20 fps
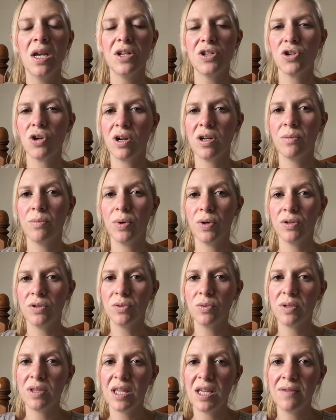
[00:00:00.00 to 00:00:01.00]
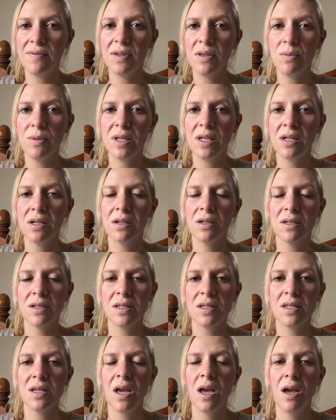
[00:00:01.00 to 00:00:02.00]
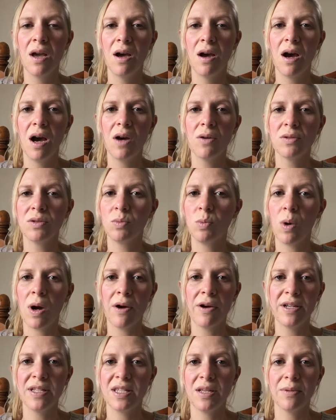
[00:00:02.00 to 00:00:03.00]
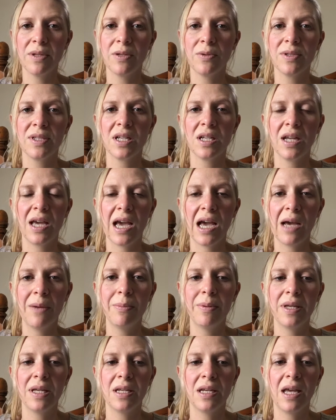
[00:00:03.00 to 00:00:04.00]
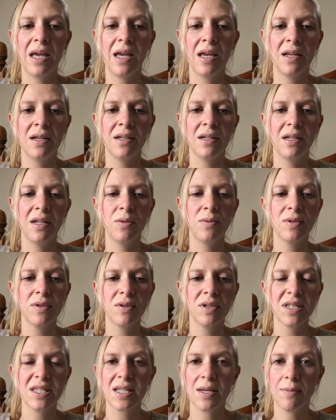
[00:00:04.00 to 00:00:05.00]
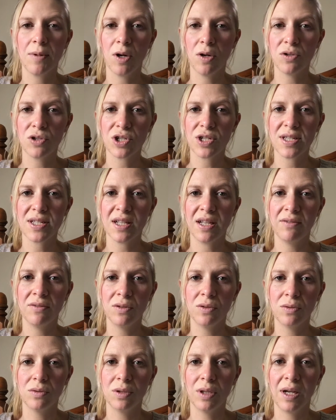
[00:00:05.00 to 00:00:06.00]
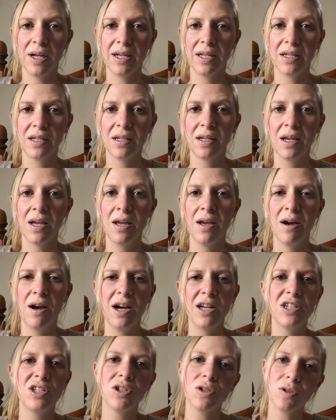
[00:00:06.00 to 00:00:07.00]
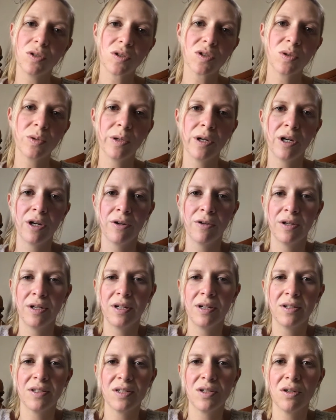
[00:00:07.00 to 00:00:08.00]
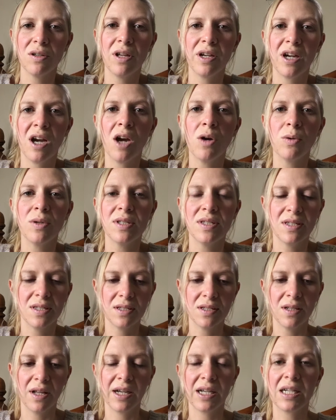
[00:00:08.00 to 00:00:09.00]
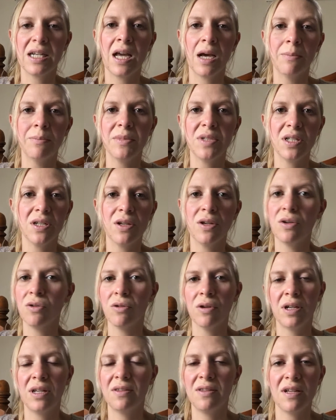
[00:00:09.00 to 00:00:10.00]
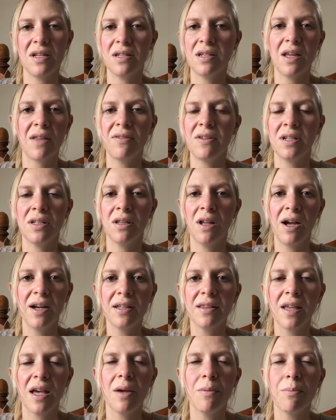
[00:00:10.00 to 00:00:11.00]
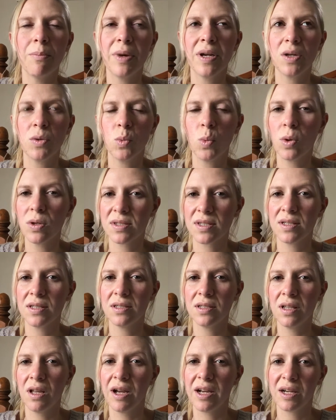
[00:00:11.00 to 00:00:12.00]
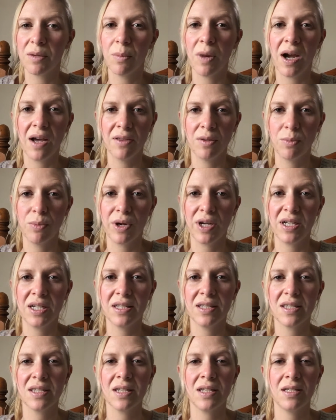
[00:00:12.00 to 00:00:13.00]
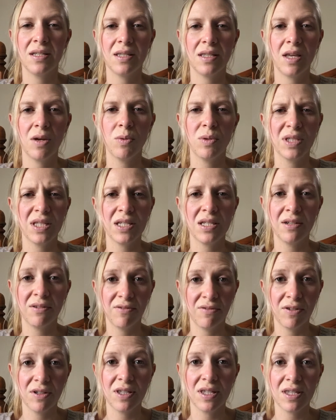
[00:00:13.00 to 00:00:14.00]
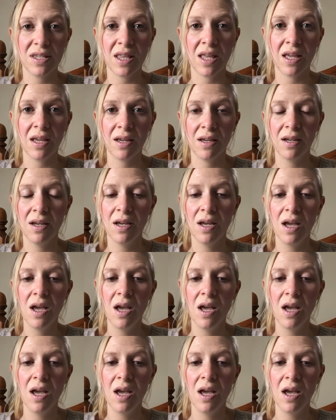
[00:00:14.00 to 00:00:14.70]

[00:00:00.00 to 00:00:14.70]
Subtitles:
trying to bond with Evie, because I was worried something was going to happen, and it was on a subconscious level. Like, I'd talk to her, and it's not like I was like numb to her or anything, nothing like that, but it wasn't like my other pregnancies. There was a difference there.